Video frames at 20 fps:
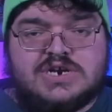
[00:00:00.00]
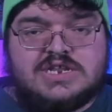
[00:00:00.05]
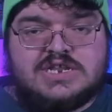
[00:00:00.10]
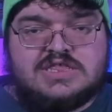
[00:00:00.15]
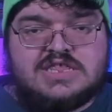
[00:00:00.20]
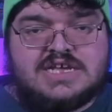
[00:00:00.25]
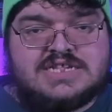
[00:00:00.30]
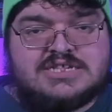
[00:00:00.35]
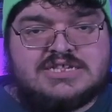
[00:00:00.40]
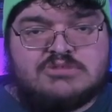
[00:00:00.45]

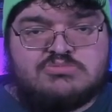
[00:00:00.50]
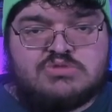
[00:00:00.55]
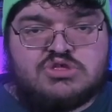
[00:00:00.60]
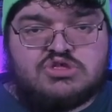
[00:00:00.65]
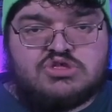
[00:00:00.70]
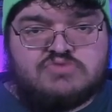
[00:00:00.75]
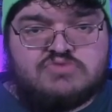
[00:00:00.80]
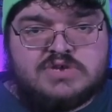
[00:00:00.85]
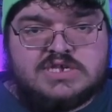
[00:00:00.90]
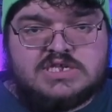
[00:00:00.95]
things up to
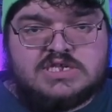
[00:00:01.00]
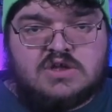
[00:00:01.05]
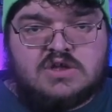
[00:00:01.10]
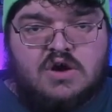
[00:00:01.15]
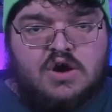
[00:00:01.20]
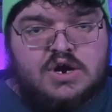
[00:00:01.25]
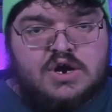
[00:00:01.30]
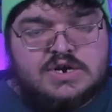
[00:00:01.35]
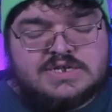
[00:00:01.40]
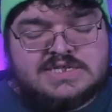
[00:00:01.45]
3
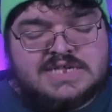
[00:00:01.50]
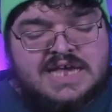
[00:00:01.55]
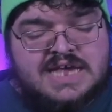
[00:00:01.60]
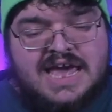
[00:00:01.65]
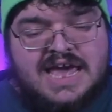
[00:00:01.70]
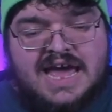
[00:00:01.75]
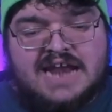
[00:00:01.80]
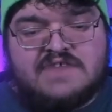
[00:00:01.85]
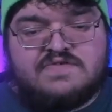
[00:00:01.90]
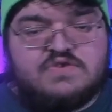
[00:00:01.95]
stars.
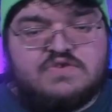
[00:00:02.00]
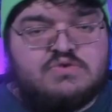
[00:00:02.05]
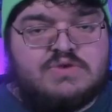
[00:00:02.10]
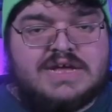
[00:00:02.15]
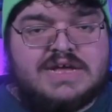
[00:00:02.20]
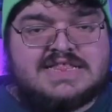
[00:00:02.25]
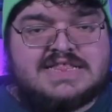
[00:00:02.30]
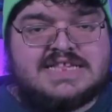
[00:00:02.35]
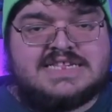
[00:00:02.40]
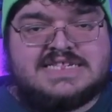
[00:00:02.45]
And if you
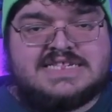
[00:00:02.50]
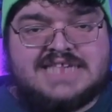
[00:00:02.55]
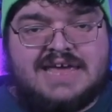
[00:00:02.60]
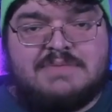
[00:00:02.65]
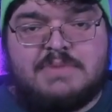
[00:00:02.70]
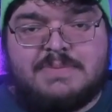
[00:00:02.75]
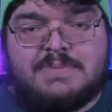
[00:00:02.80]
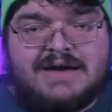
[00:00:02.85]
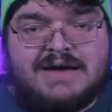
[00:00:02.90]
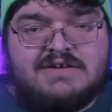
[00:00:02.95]
get the
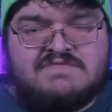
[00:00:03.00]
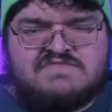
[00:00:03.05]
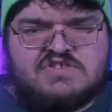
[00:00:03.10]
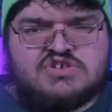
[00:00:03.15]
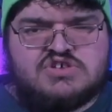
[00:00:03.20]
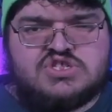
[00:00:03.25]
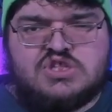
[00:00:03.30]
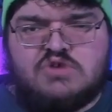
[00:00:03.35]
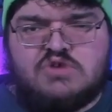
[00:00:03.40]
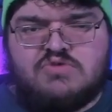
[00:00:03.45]
same amount,
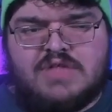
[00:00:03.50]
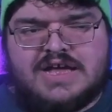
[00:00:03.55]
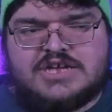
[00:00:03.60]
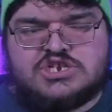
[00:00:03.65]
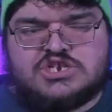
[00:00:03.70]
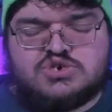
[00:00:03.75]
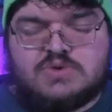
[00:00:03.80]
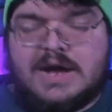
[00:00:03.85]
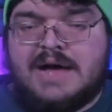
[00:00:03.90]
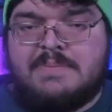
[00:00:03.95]
there's no like
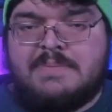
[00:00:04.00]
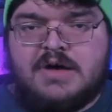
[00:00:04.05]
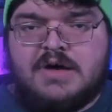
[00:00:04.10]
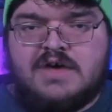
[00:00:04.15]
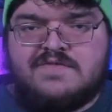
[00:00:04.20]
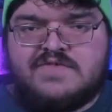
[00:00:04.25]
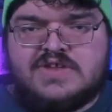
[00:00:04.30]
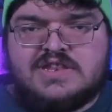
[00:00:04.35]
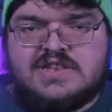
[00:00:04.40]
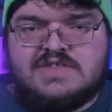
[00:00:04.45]
drop
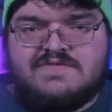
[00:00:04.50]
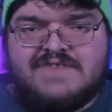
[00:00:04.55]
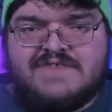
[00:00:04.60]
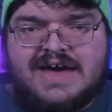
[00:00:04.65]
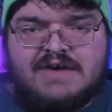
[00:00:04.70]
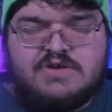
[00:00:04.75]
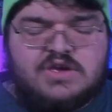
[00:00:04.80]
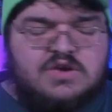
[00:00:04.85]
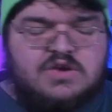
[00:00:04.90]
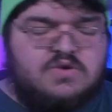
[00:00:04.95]
off in the
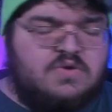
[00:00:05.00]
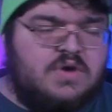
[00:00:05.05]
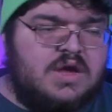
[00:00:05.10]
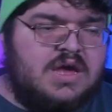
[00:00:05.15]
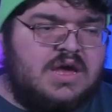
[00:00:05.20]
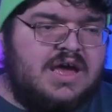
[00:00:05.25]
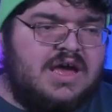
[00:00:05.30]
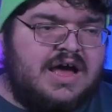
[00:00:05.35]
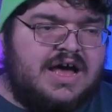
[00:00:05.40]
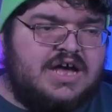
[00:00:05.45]
value.
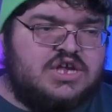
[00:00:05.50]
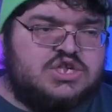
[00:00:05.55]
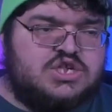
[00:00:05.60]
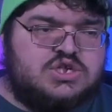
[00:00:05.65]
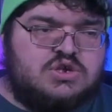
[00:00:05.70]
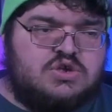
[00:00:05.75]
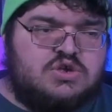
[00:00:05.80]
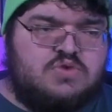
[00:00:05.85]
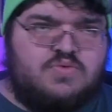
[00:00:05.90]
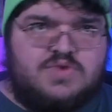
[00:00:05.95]

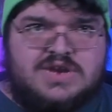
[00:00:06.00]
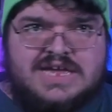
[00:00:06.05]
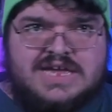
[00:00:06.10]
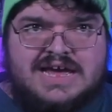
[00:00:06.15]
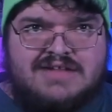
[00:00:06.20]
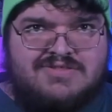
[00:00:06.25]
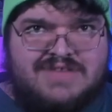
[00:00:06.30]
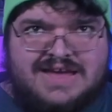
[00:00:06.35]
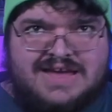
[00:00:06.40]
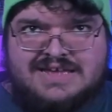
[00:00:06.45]
So you would
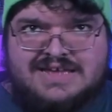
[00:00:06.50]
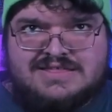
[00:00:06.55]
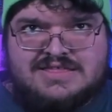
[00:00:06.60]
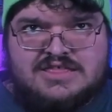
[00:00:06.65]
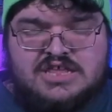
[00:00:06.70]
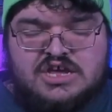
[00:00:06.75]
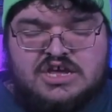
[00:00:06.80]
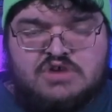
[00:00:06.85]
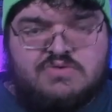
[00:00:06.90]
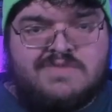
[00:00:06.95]
get like
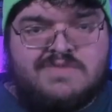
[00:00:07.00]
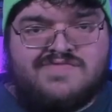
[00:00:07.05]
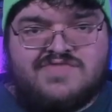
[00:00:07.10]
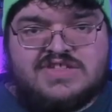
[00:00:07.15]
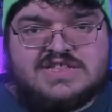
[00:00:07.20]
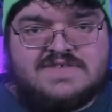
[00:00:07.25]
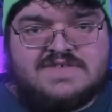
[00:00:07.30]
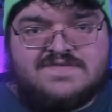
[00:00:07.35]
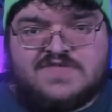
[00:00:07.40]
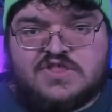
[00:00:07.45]
the
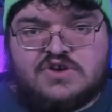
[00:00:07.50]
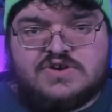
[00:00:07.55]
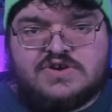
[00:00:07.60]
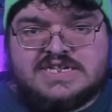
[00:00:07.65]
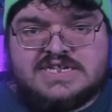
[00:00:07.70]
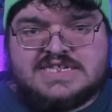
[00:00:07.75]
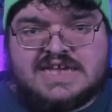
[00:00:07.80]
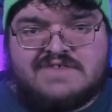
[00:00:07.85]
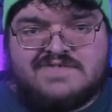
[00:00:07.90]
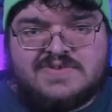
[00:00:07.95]
equivalent of
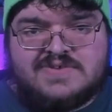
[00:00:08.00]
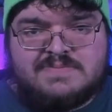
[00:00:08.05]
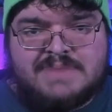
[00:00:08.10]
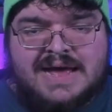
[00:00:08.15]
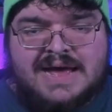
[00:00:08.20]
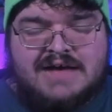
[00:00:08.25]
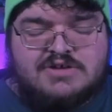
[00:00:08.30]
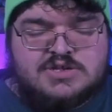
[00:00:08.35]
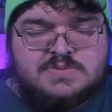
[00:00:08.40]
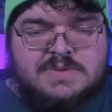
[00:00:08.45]
37
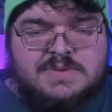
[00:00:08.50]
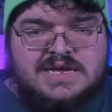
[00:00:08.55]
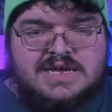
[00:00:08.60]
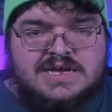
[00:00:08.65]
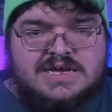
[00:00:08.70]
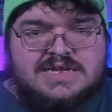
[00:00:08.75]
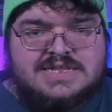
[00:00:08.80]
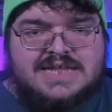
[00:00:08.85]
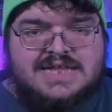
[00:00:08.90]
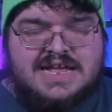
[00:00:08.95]
pals being
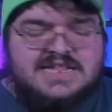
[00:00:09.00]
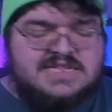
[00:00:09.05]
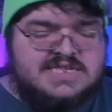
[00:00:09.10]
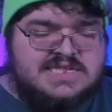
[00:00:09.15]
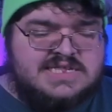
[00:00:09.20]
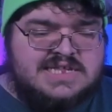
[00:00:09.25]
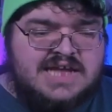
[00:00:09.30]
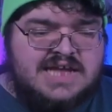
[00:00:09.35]
condensed.